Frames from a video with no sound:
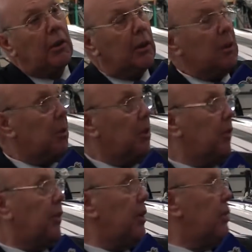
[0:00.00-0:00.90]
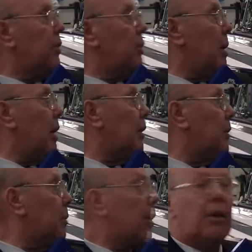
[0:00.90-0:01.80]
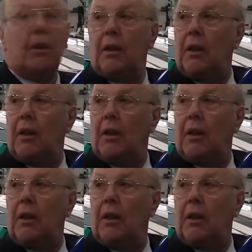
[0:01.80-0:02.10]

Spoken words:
deep in the throes of the Battle of Britain.